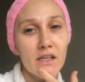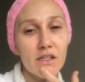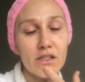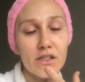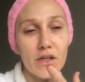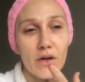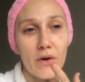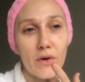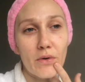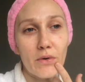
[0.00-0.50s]

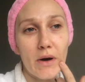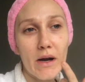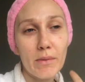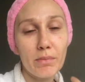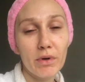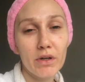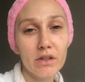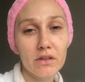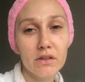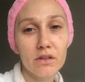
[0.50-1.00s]
so I
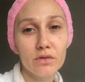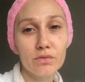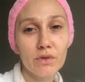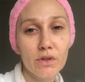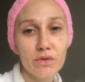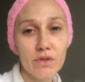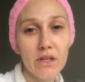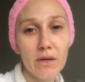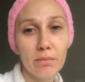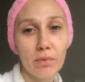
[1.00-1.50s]
put a little
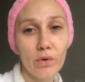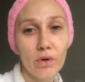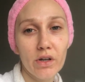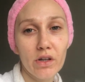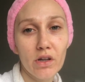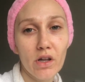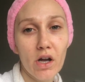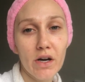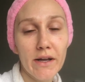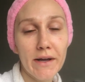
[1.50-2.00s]
rosehip
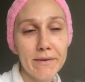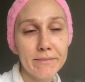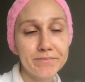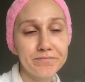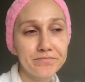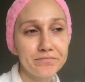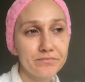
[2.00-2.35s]
oil on it,